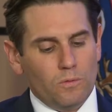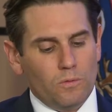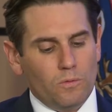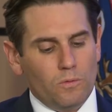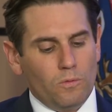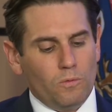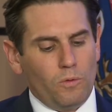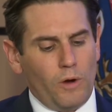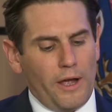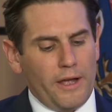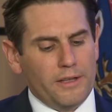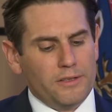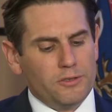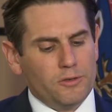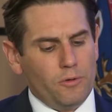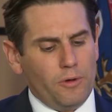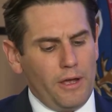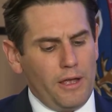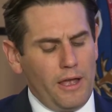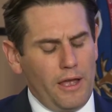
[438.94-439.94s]
Right.
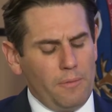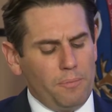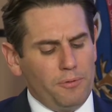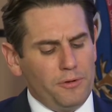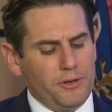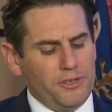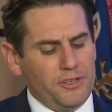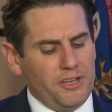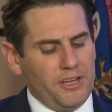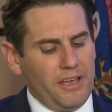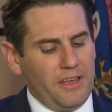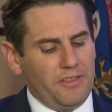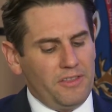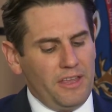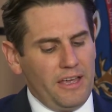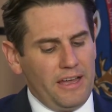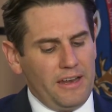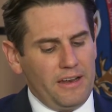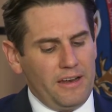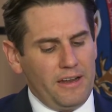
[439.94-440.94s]
So I appreciate
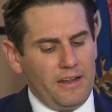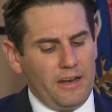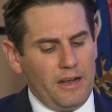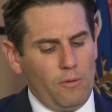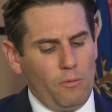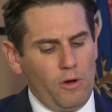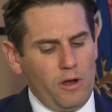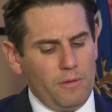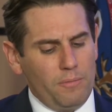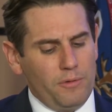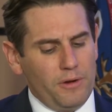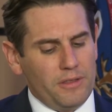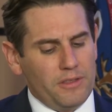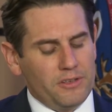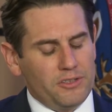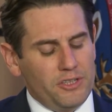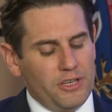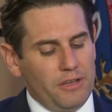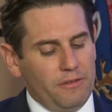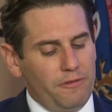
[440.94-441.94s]
that. And I want to bring
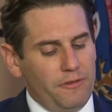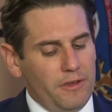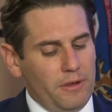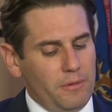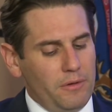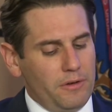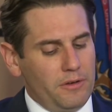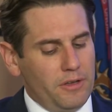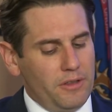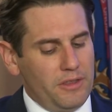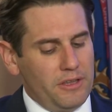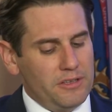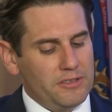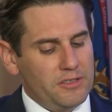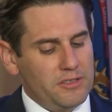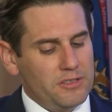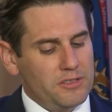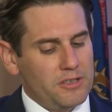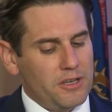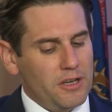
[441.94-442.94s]
the chief into
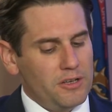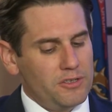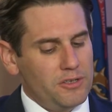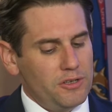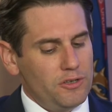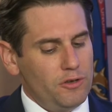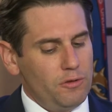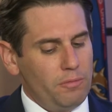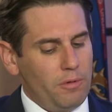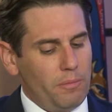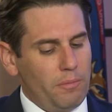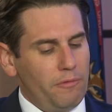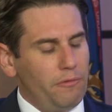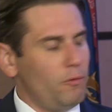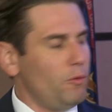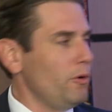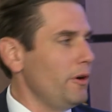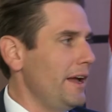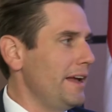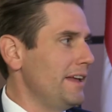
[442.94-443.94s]
this discussion too. But
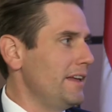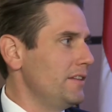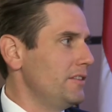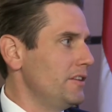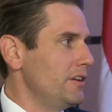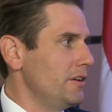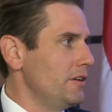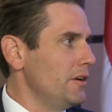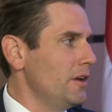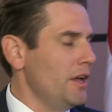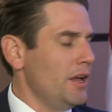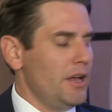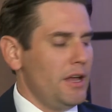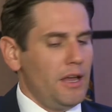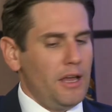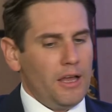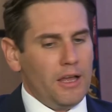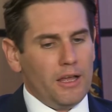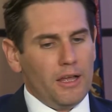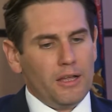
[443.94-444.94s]
before I get there,
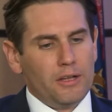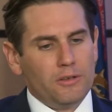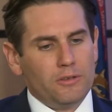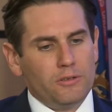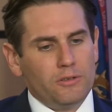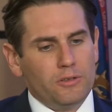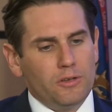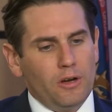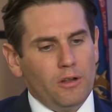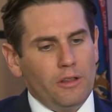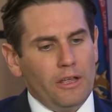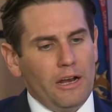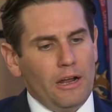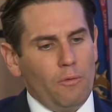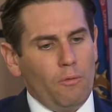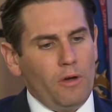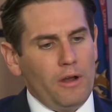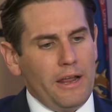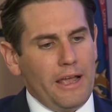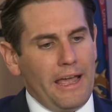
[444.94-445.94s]
Darlene, I
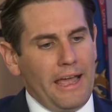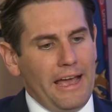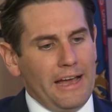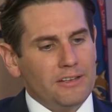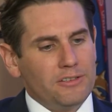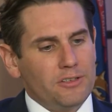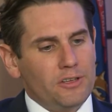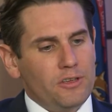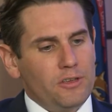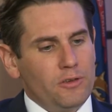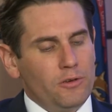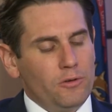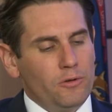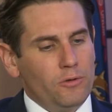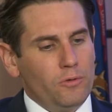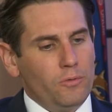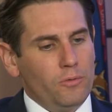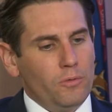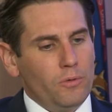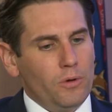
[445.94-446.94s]
want to ask
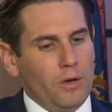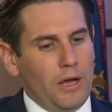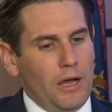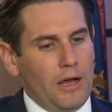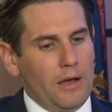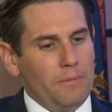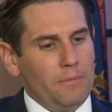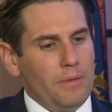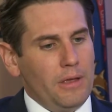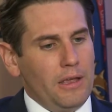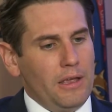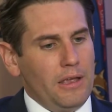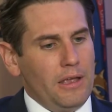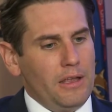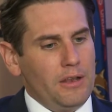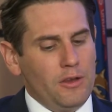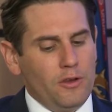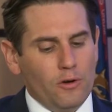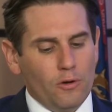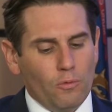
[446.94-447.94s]
you,
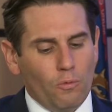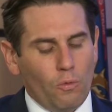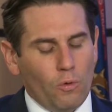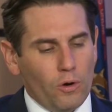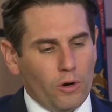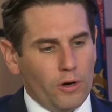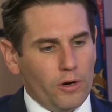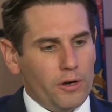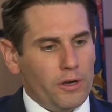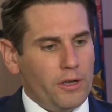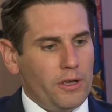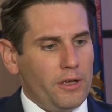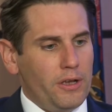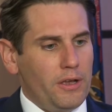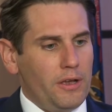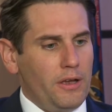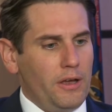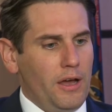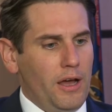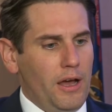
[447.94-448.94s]
in your work
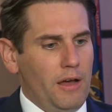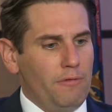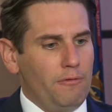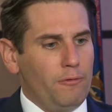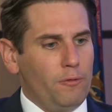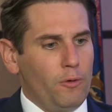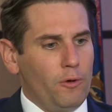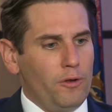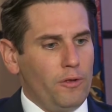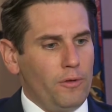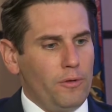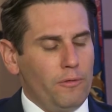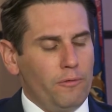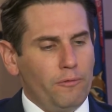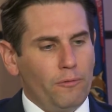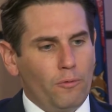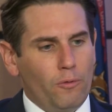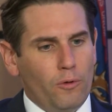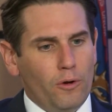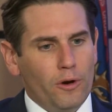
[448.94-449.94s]

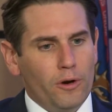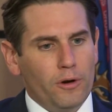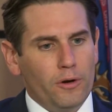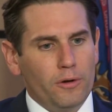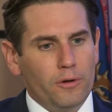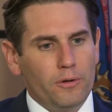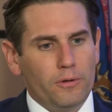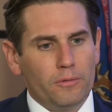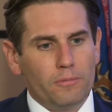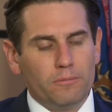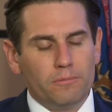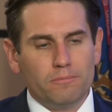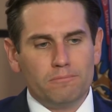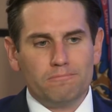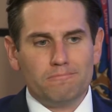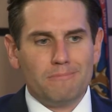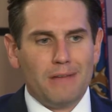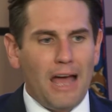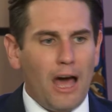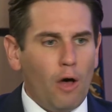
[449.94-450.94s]
for
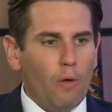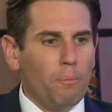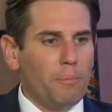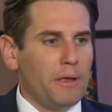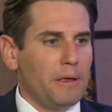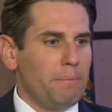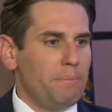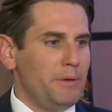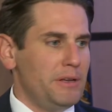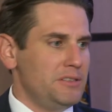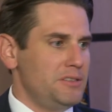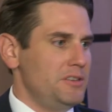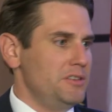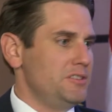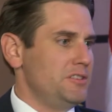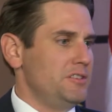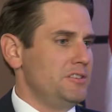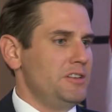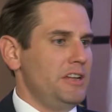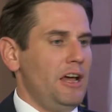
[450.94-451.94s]
helping
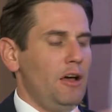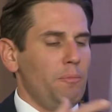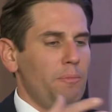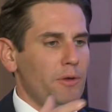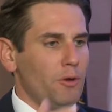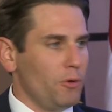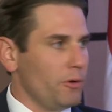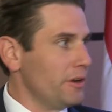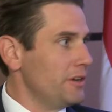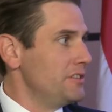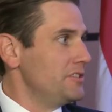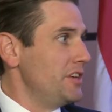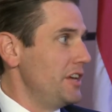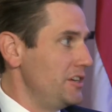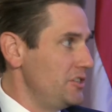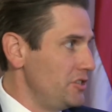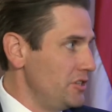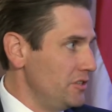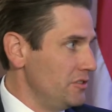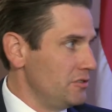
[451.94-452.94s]
businesses and helping
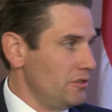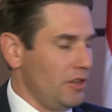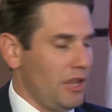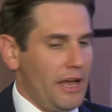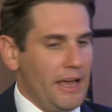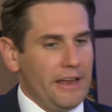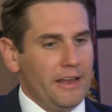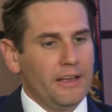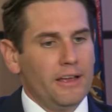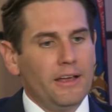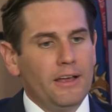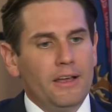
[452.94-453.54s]
organizations like